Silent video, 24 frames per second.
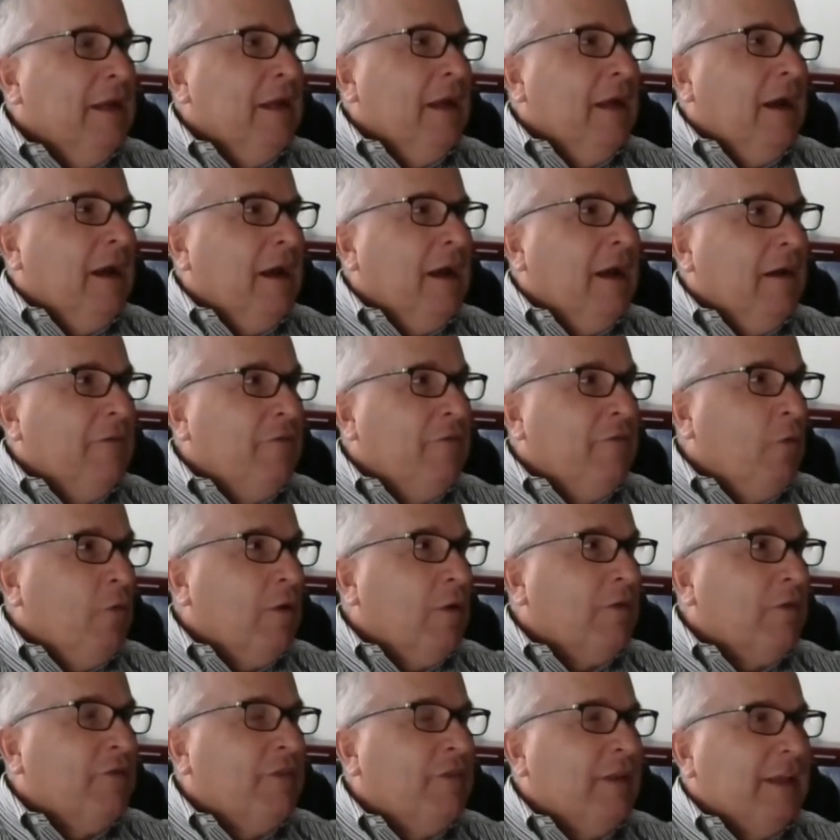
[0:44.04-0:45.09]
uh,
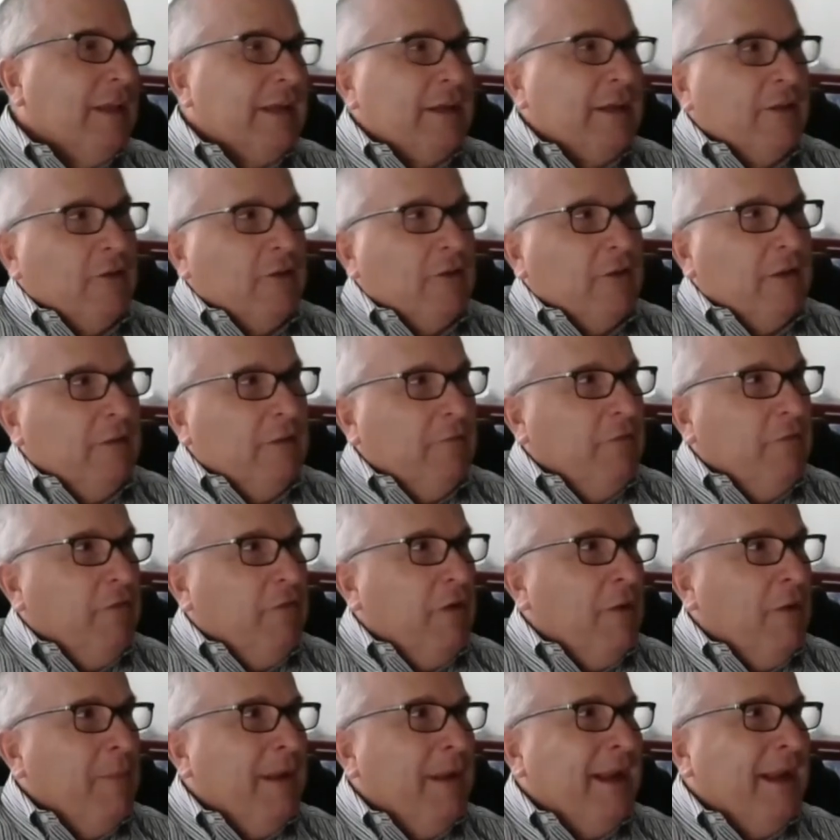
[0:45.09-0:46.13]
for follicular
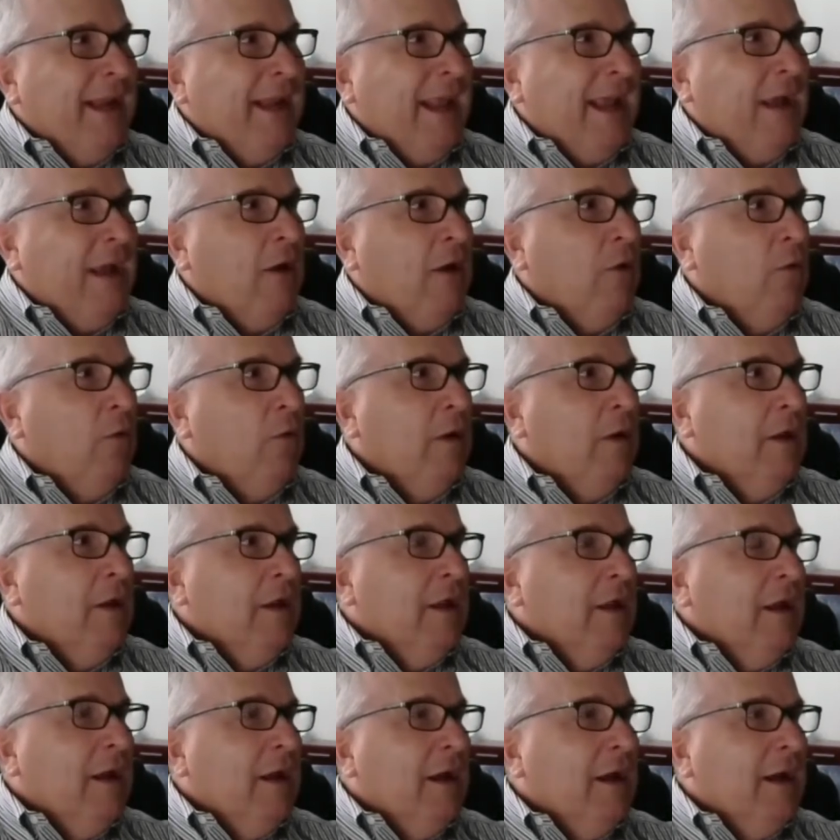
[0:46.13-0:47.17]
lymphoma now
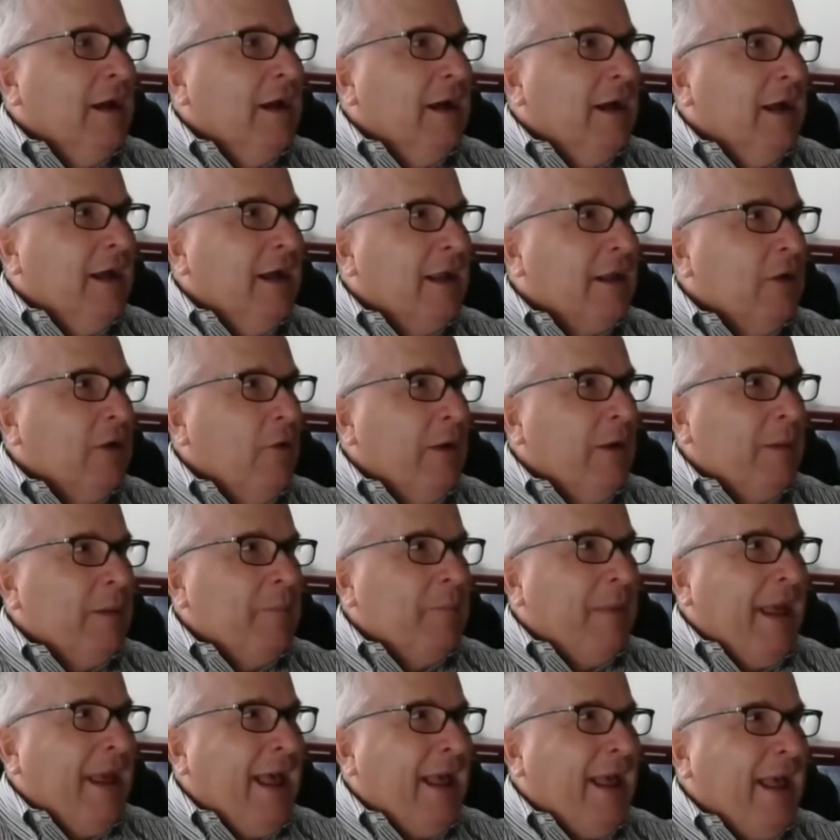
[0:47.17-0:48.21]
uh, going
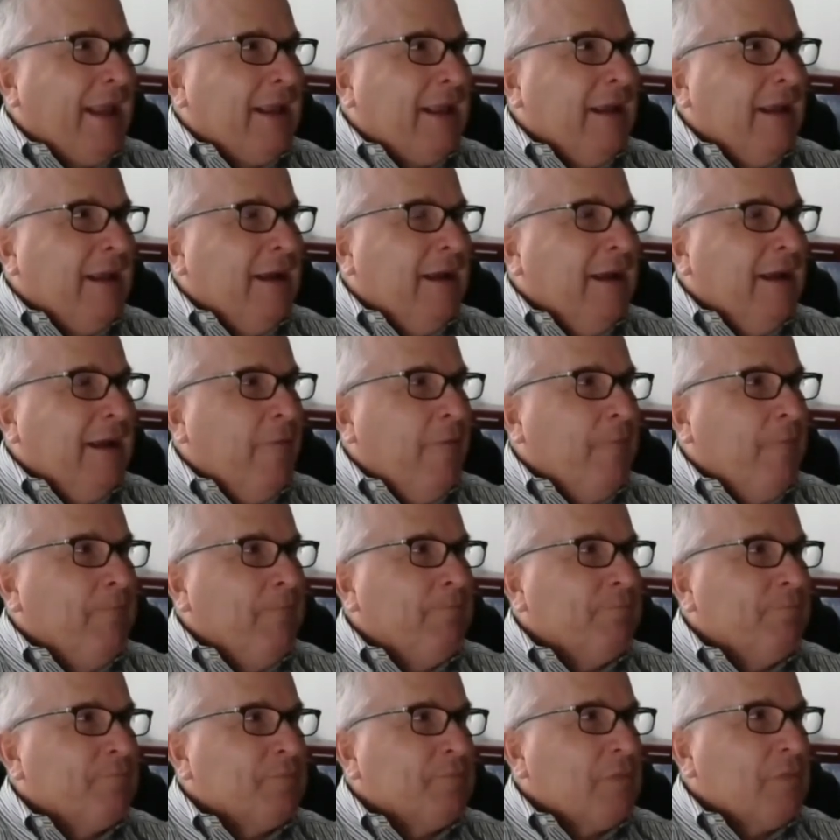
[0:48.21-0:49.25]
back um,
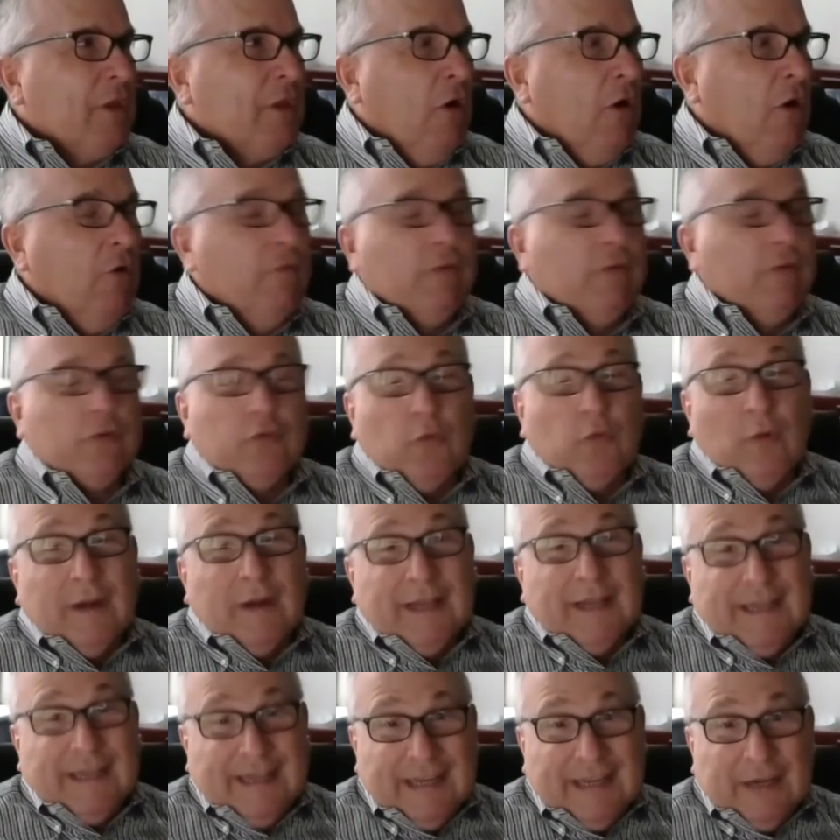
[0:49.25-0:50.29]
over
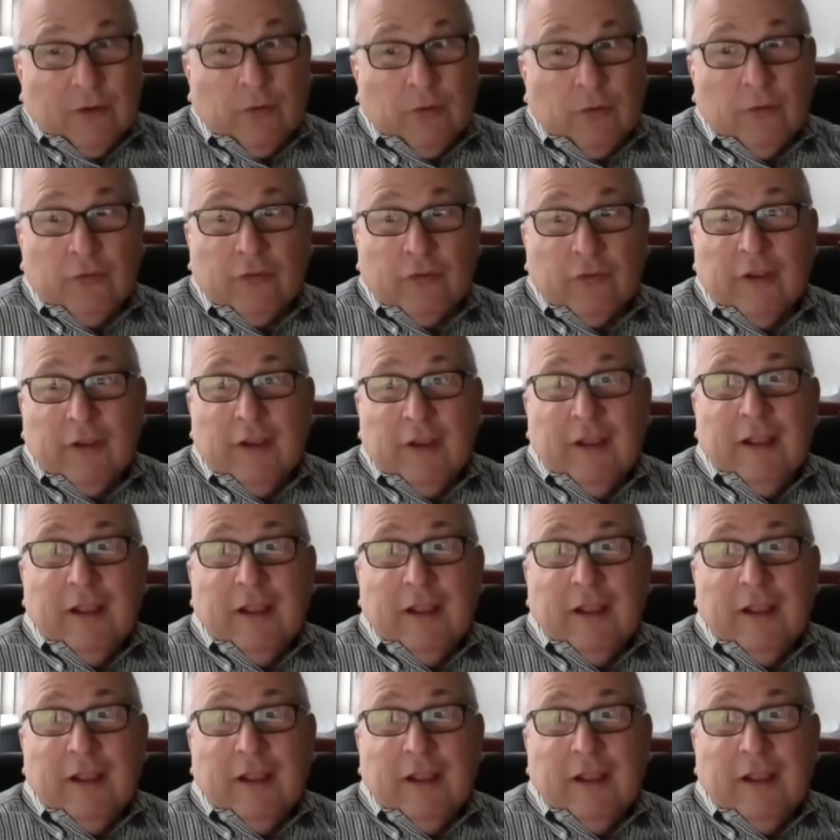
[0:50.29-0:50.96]
20 years.